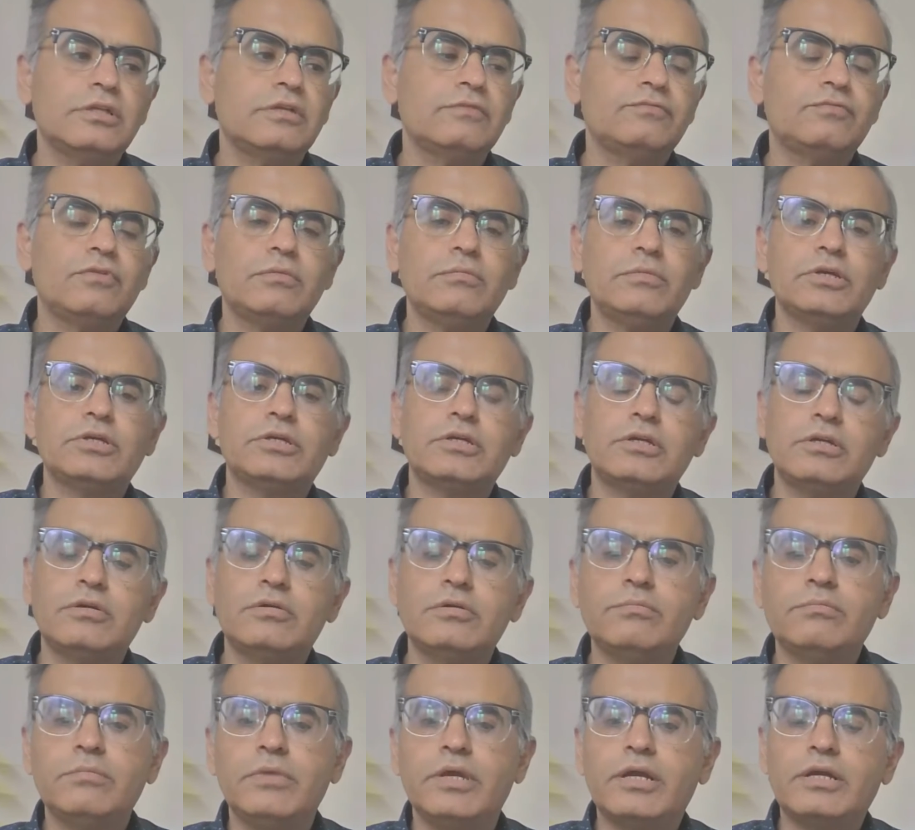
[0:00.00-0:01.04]
information
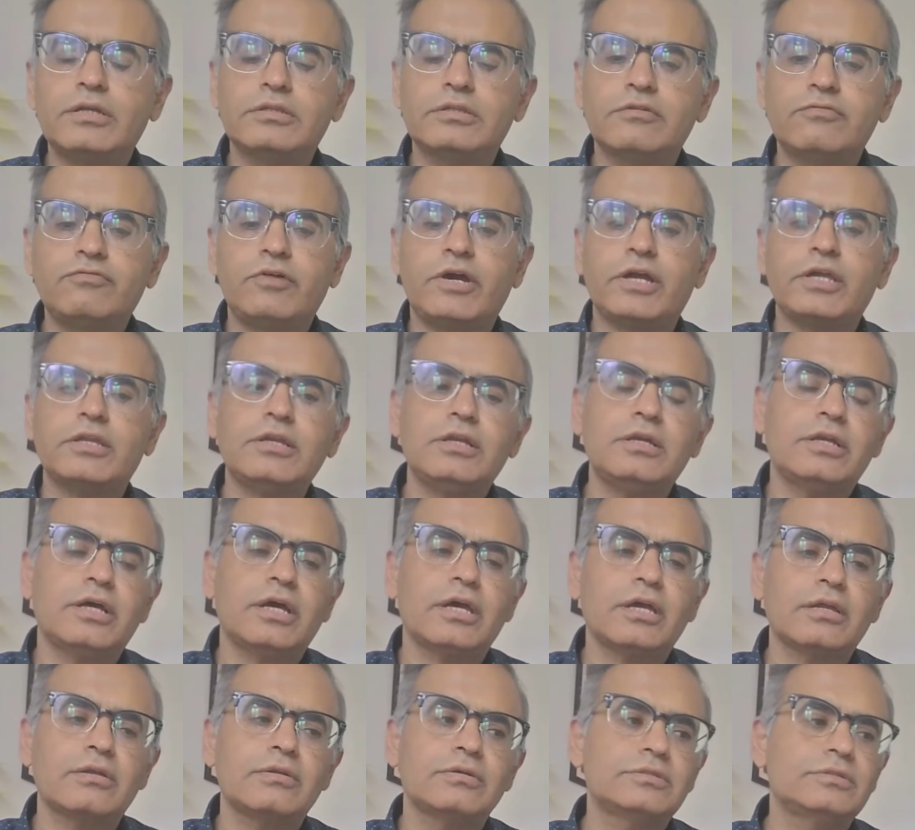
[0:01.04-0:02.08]
to make the final
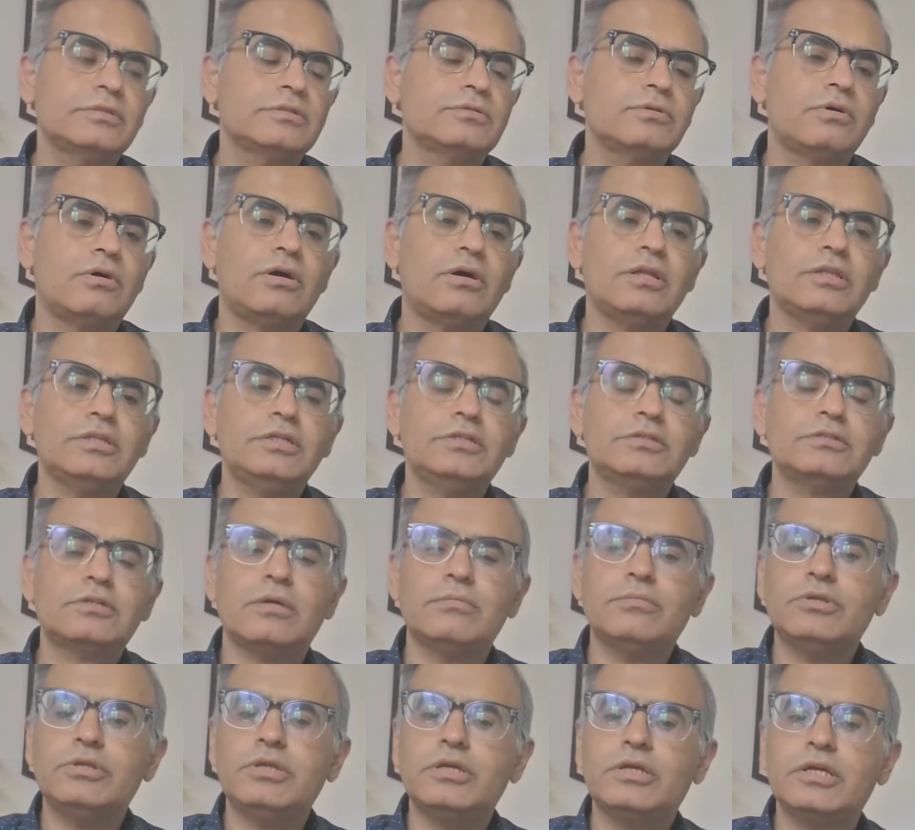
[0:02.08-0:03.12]
diagnosis. All these
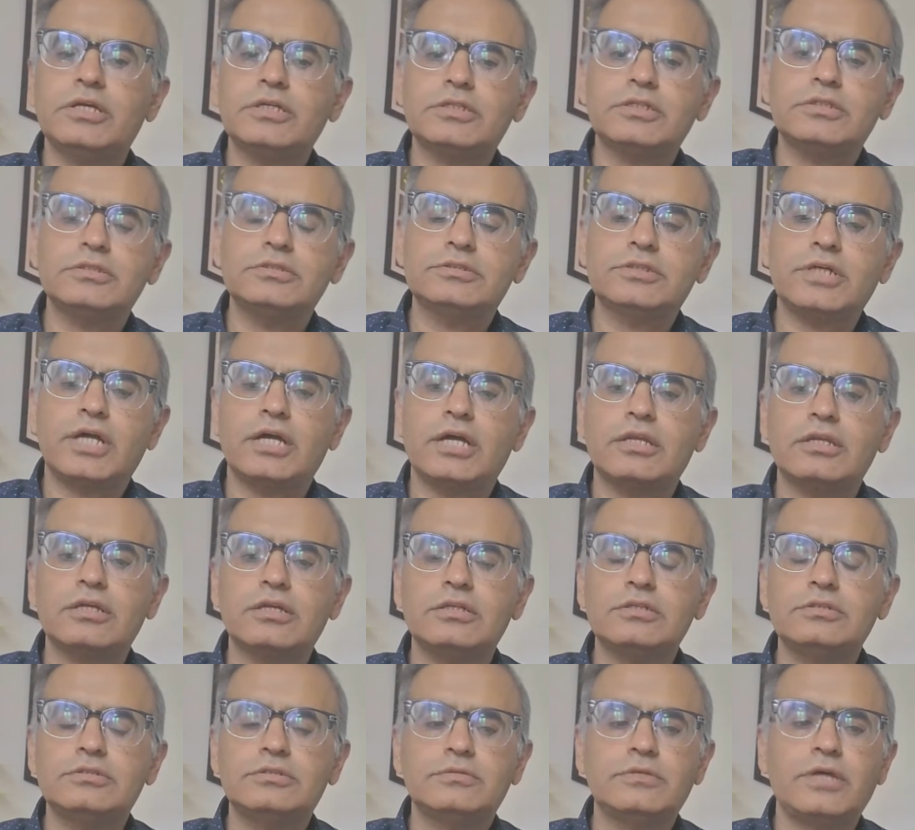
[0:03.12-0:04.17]
communication
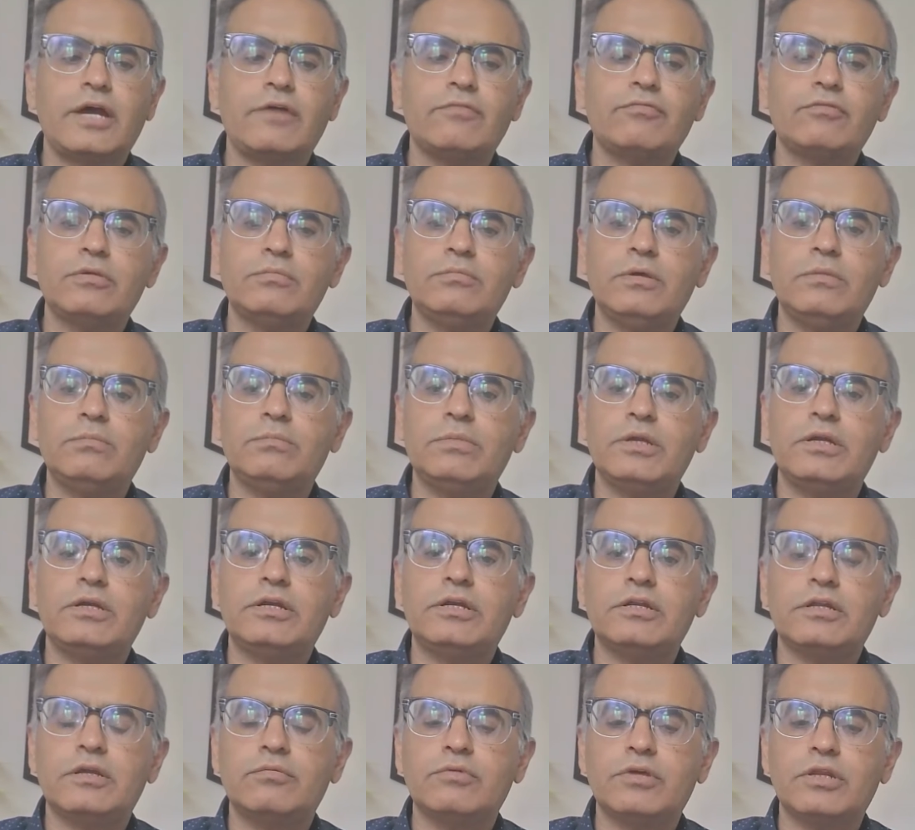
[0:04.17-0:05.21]
channels have to be built
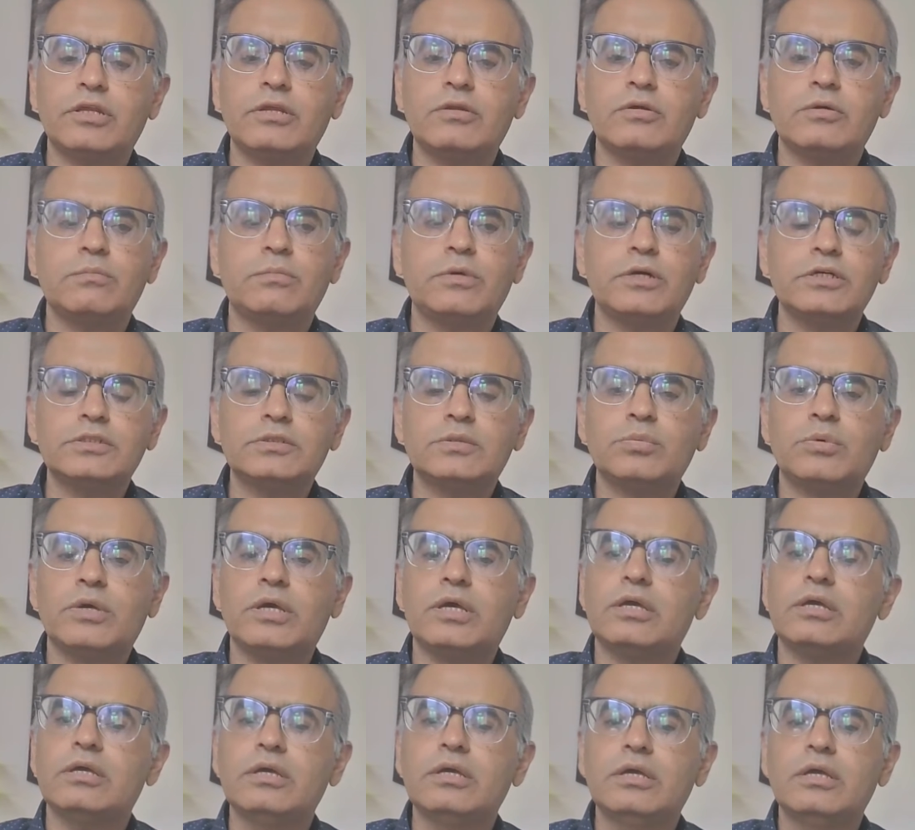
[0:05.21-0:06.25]
in a very robust
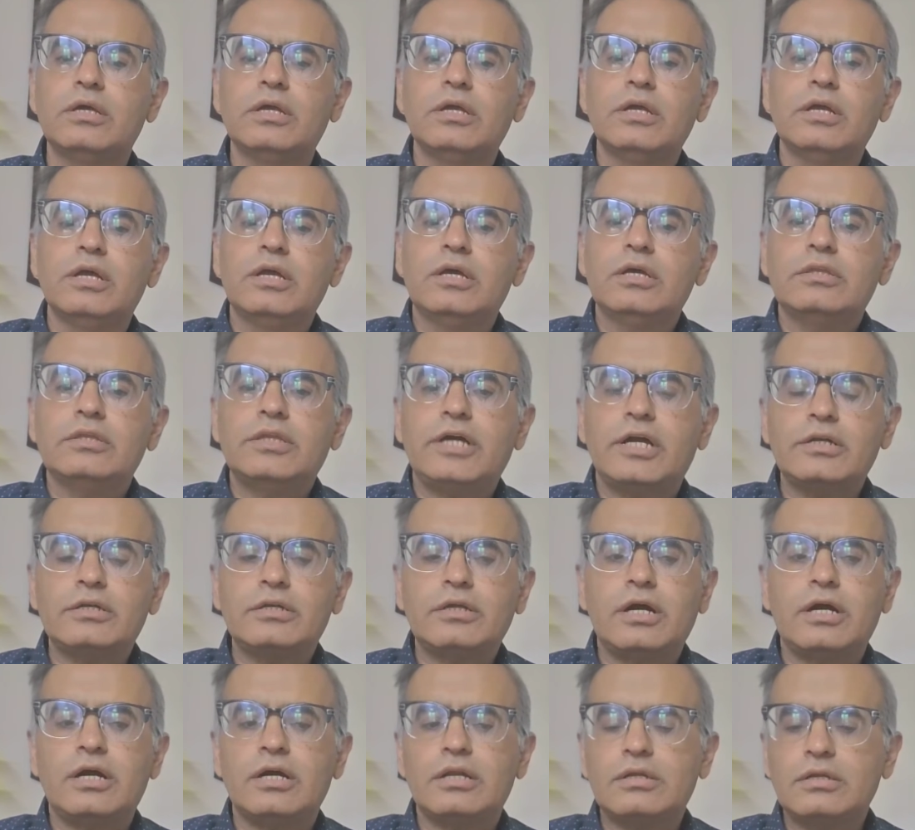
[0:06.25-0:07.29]
way that
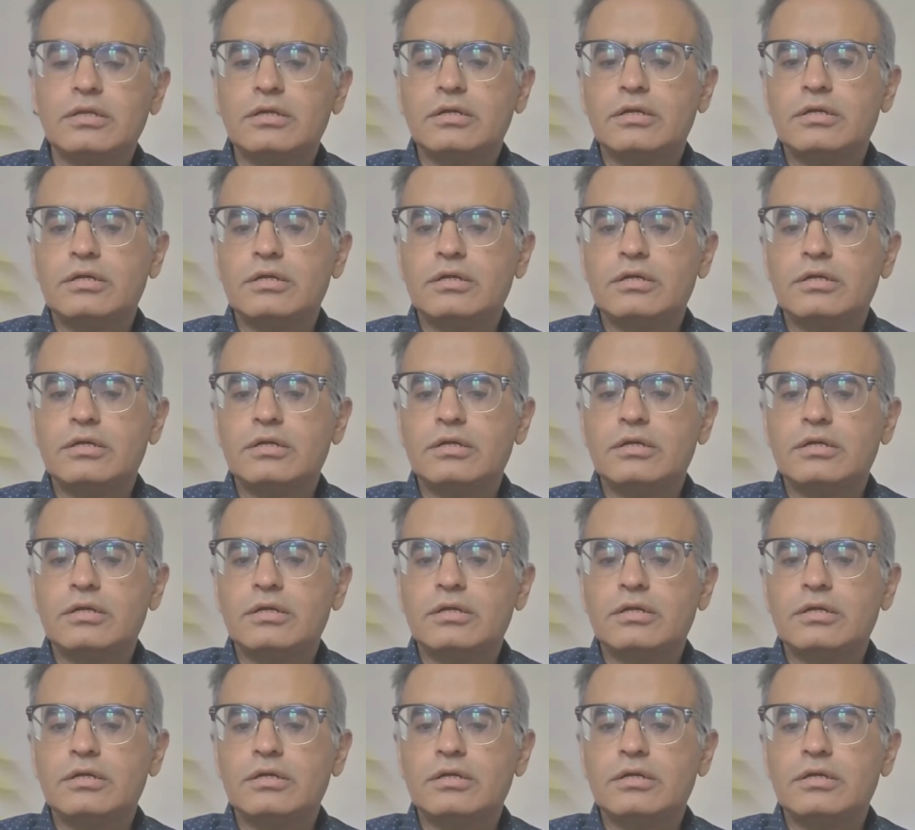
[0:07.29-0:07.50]
are